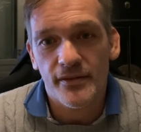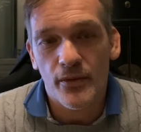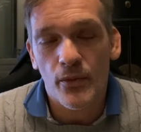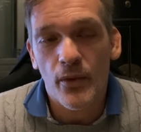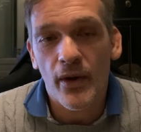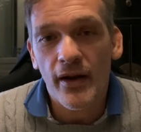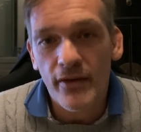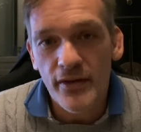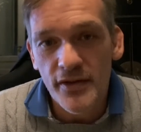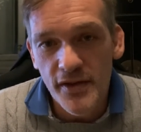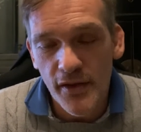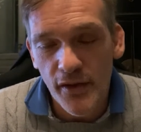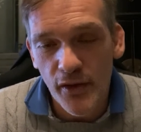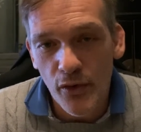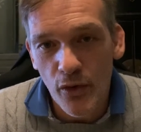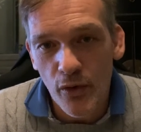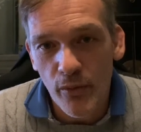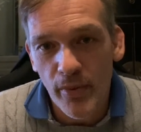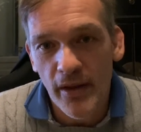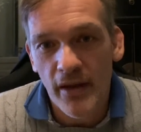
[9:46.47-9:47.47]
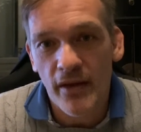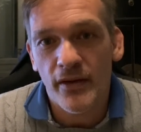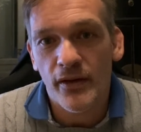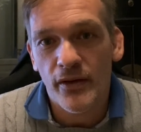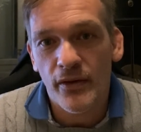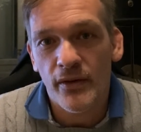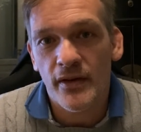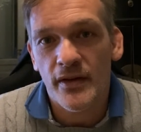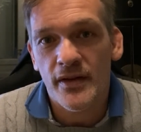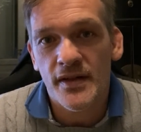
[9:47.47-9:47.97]
Where is the European
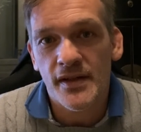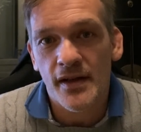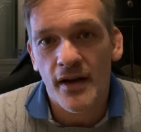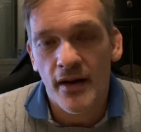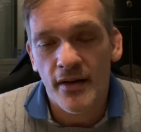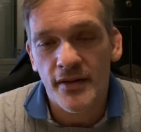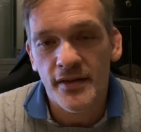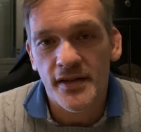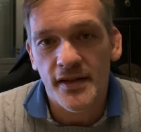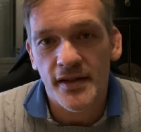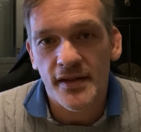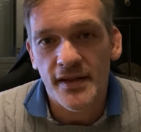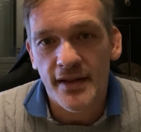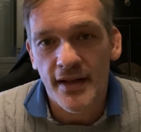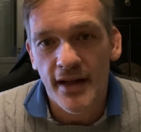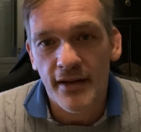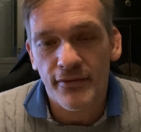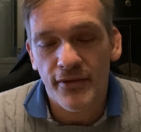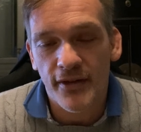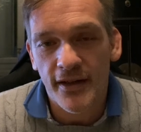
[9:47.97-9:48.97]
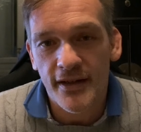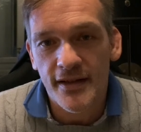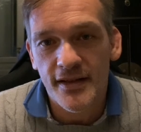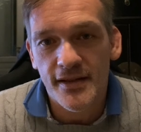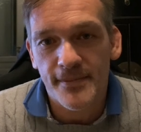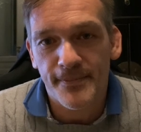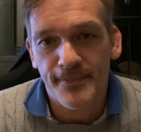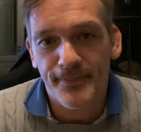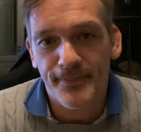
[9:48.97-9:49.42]
Union's answer to Netflix?